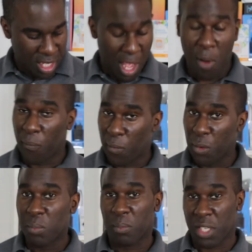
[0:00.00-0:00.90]

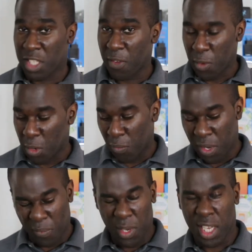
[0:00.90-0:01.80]
helpful because if you've got
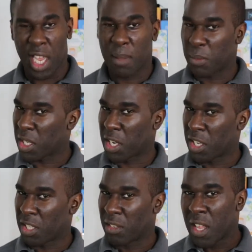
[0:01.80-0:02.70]
really thin cables it could